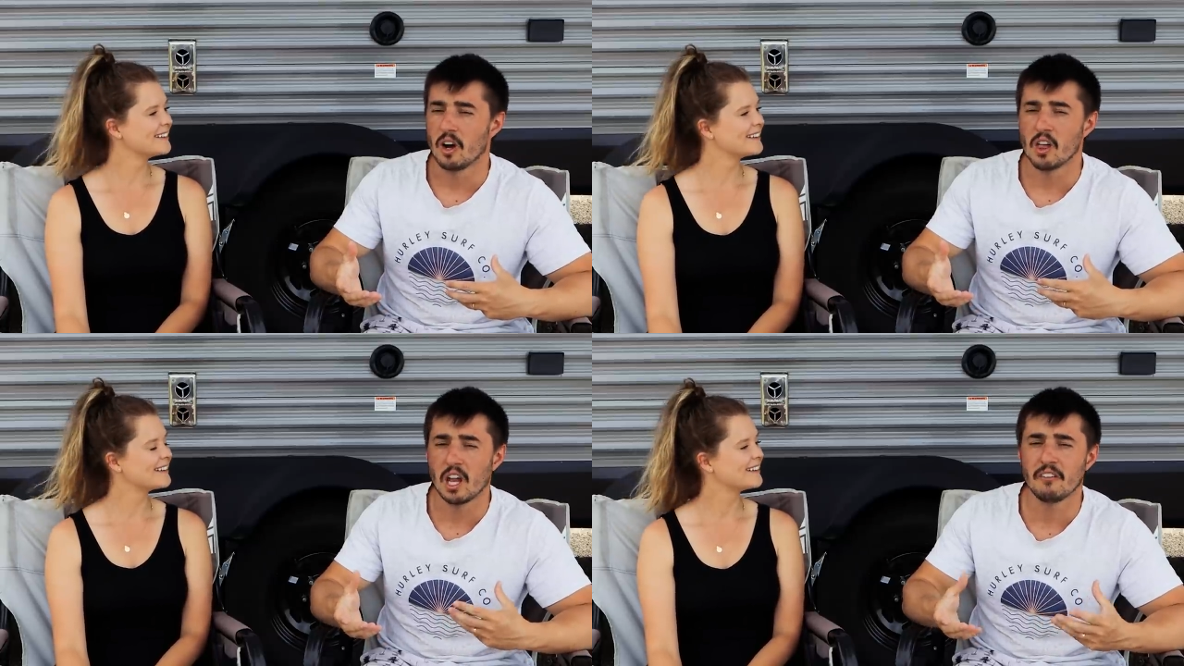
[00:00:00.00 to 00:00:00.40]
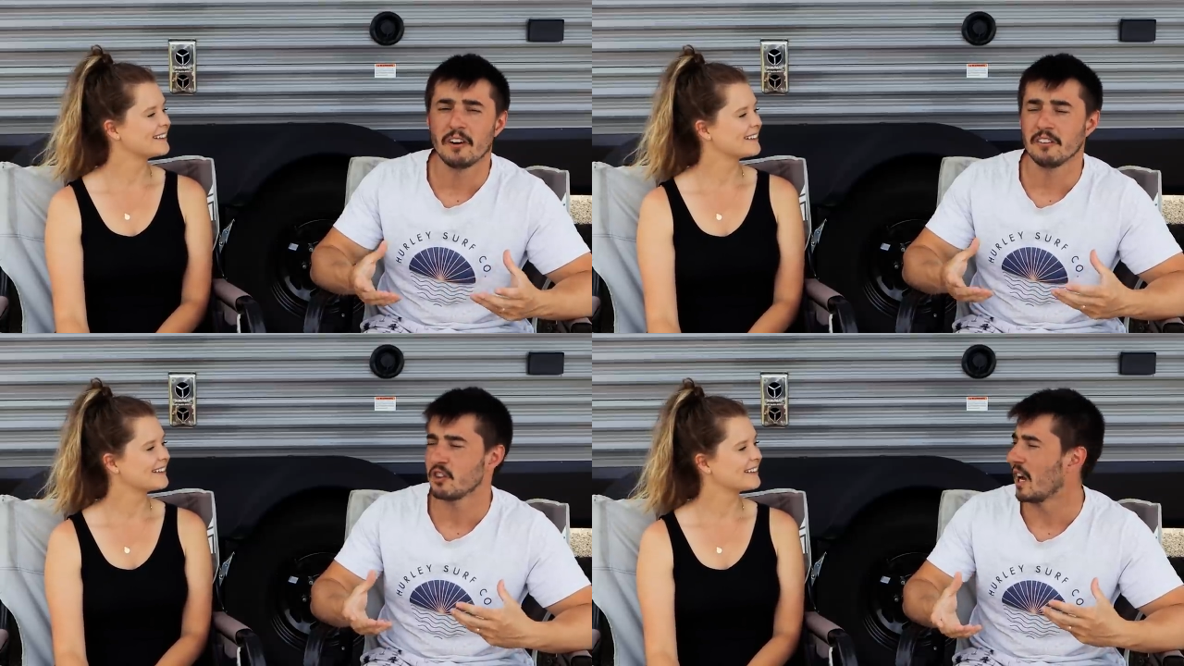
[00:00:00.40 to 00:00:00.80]
Speaker 1: a lot of
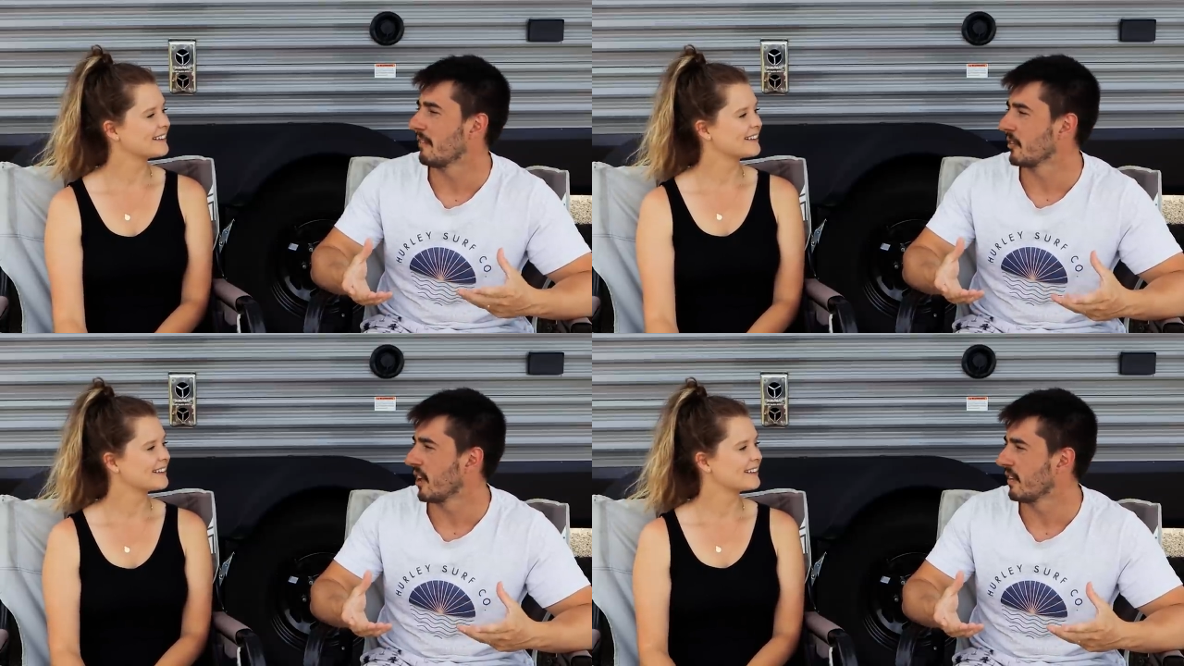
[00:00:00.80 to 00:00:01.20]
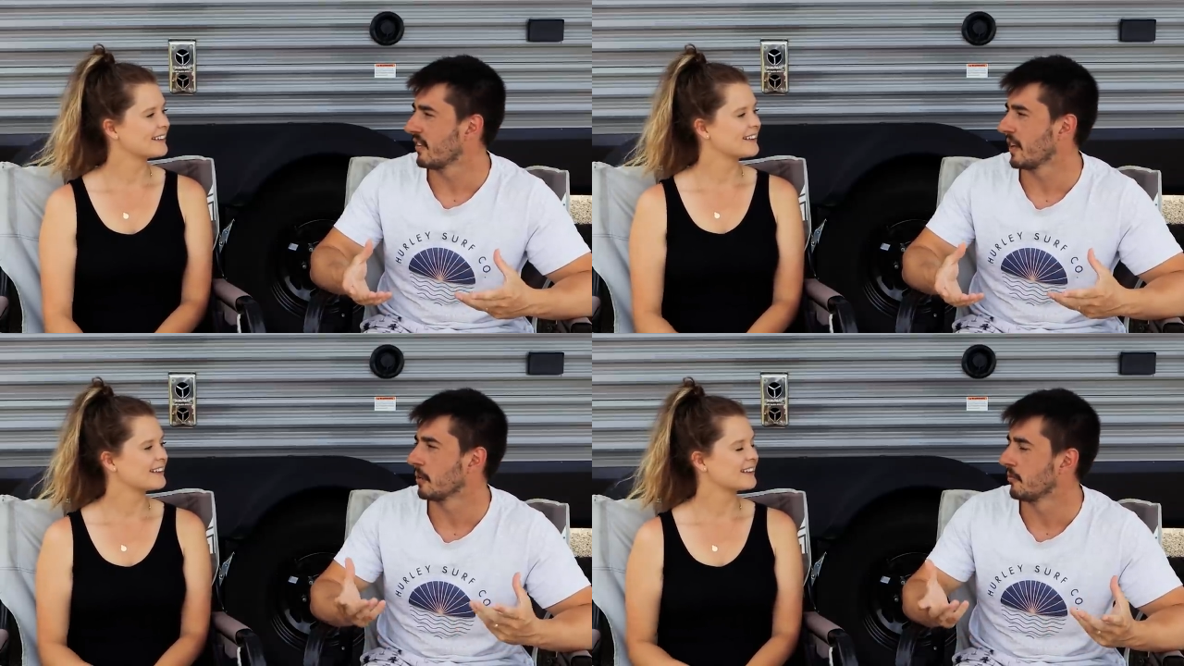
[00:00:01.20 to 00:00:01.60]
our travels
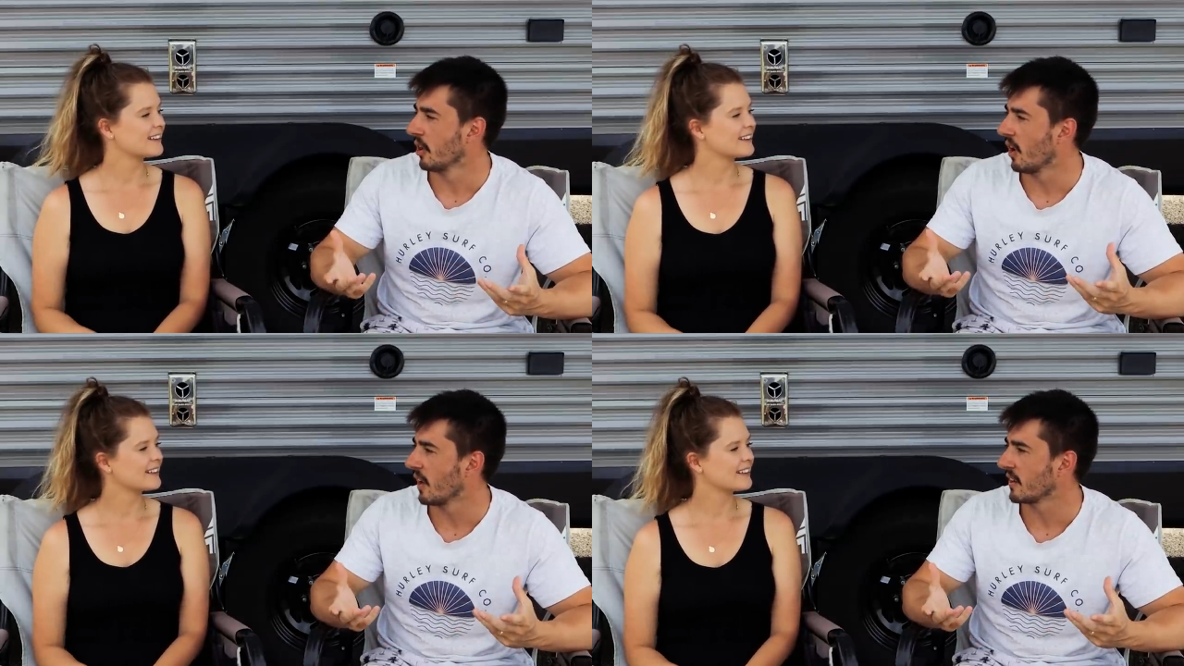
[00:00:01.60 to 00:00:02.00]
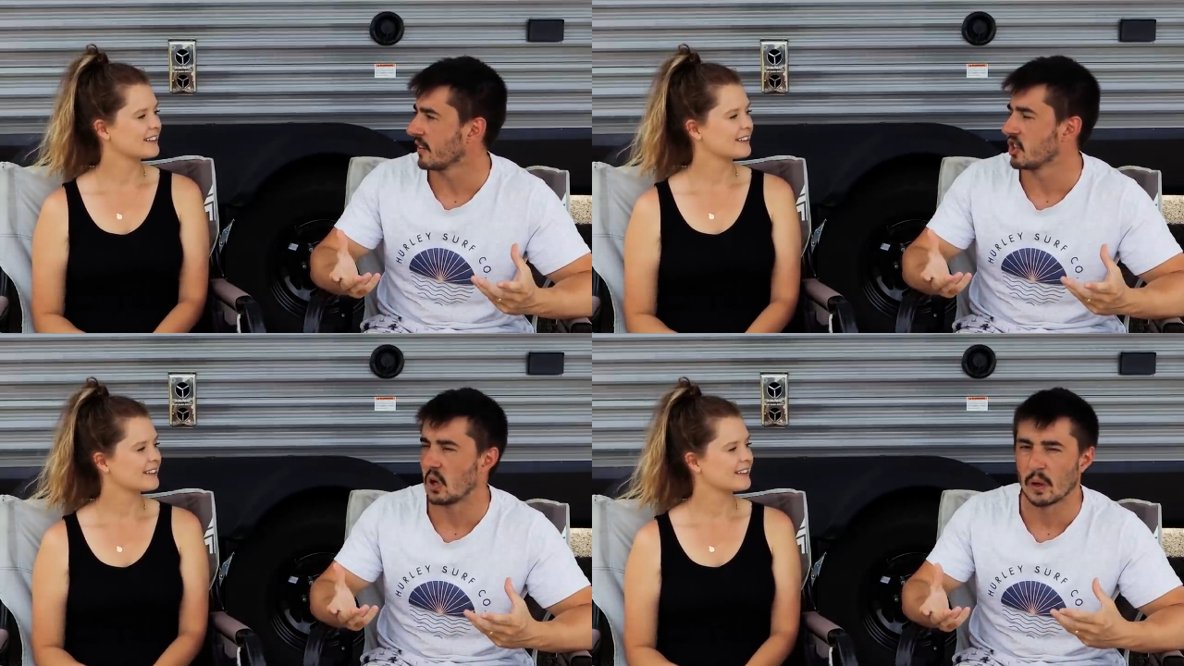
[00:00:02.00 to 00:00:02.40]
obviously are vlogs
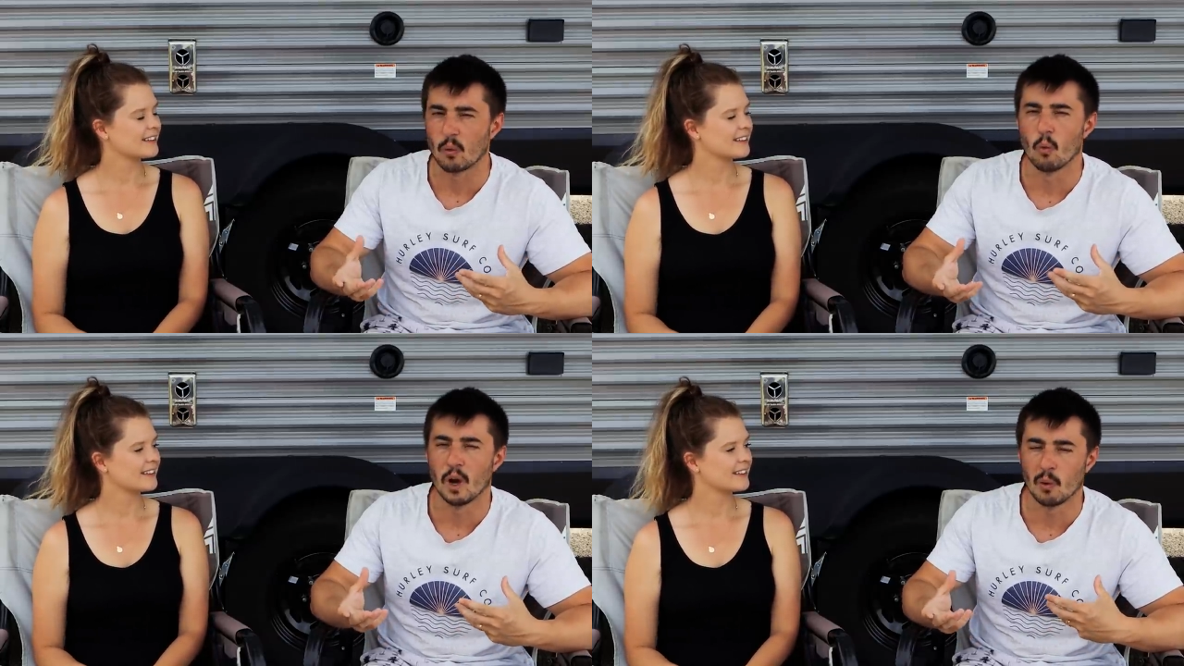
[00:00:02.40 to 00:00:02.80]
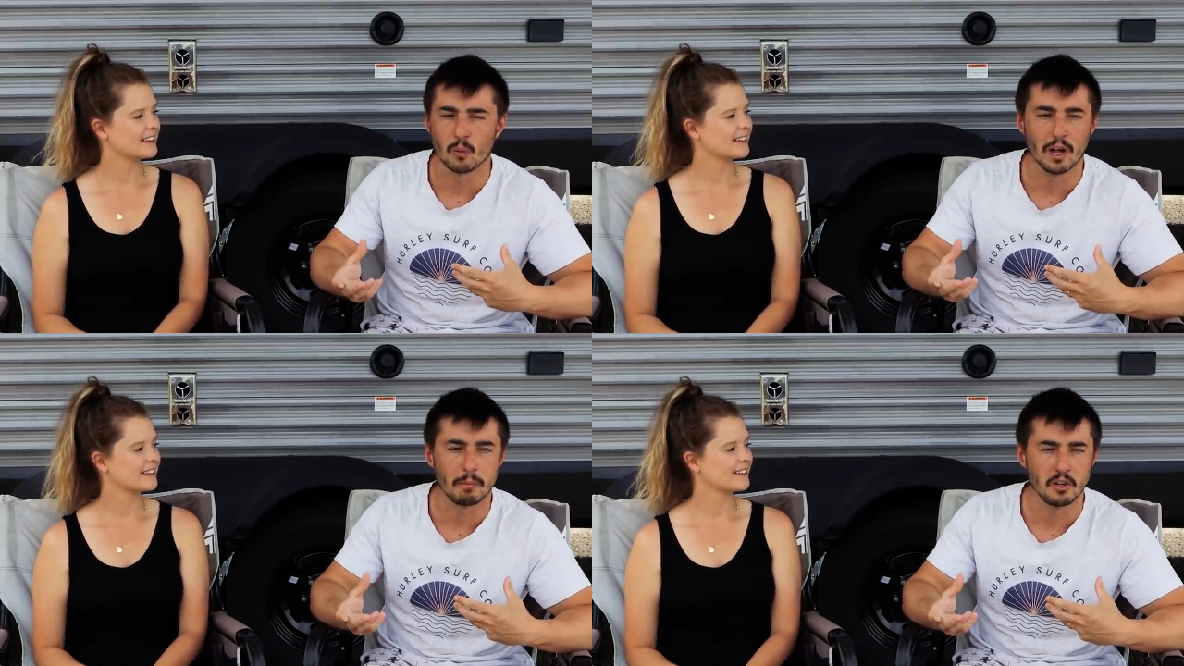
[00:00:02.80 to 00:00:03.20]
and showing what
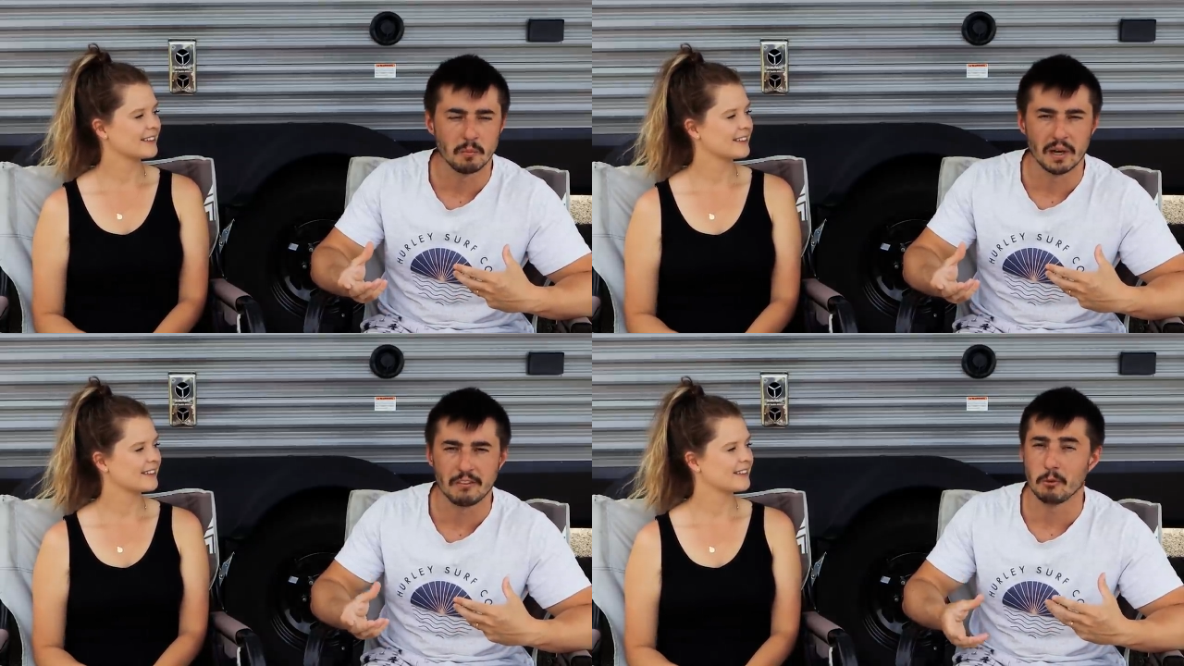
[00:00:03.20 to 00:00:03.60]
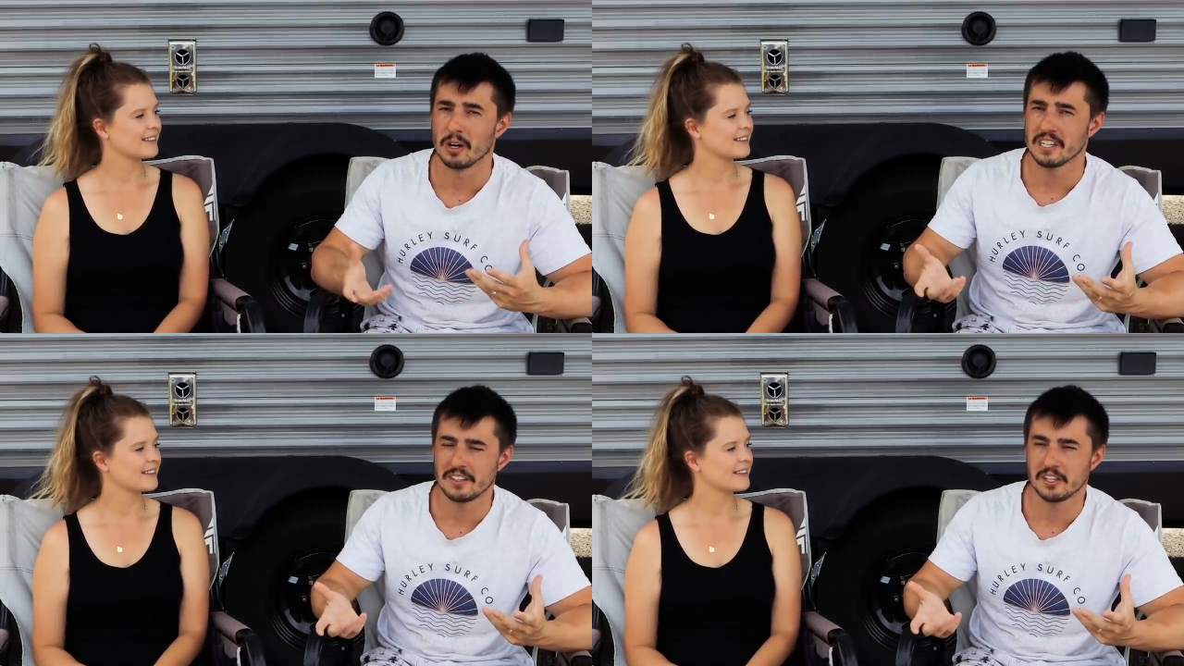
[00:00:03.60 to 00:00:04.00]
we're up to, but if you
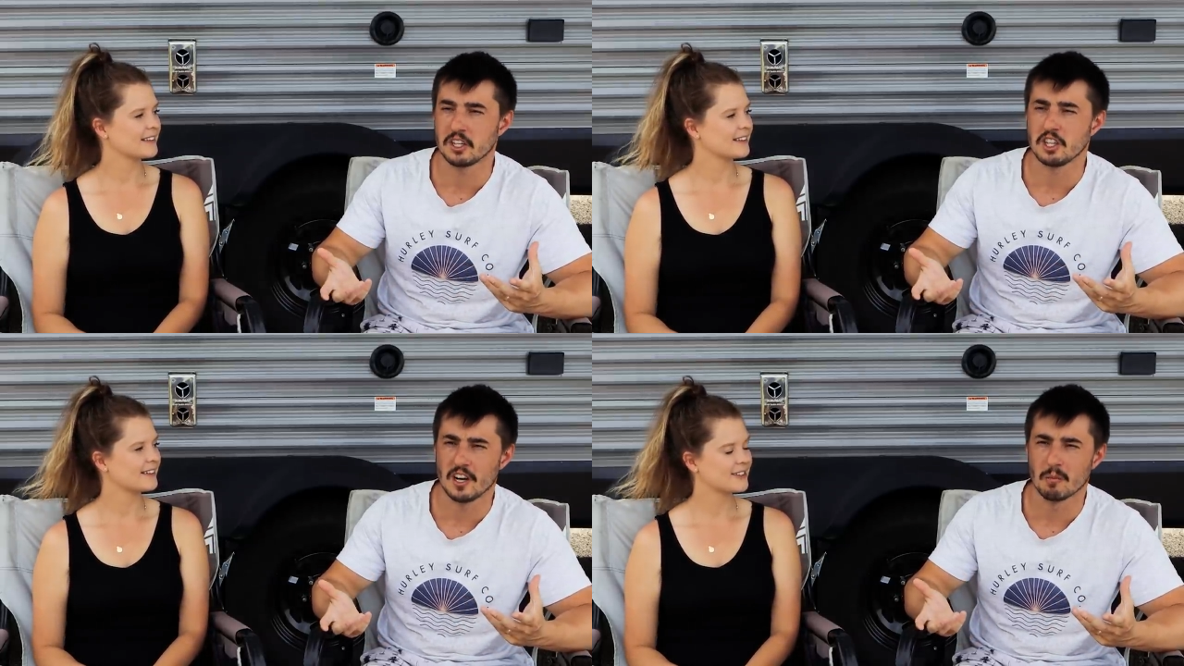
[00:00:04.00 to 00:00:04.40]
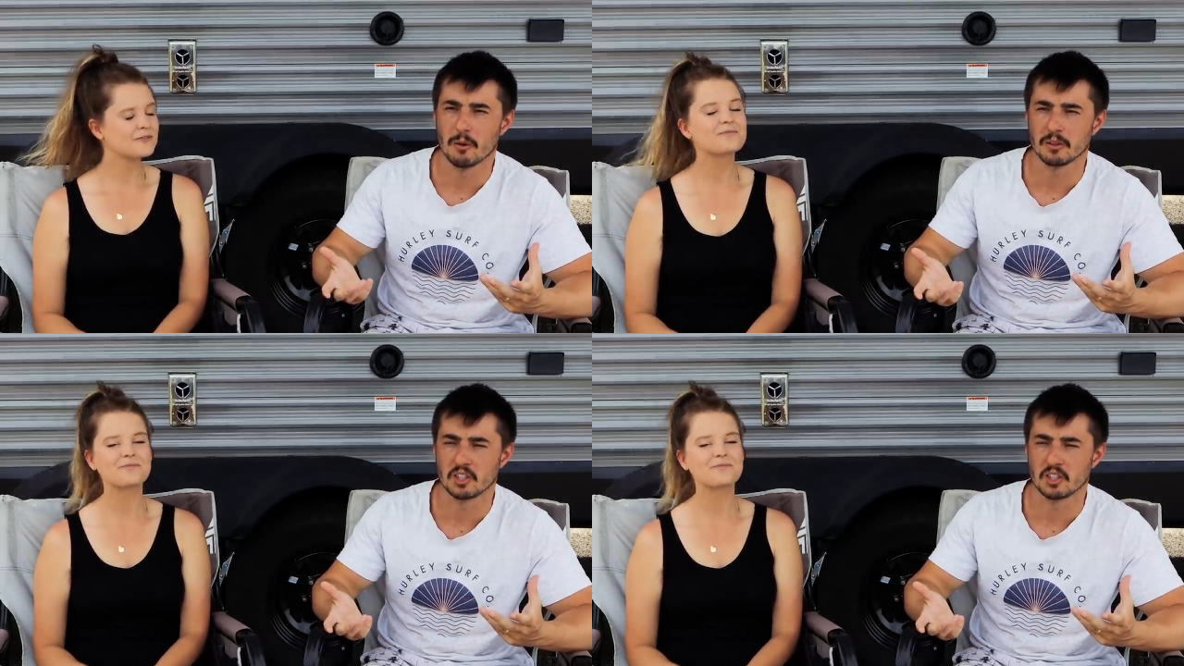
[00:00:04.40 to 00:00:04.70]
want us to just share more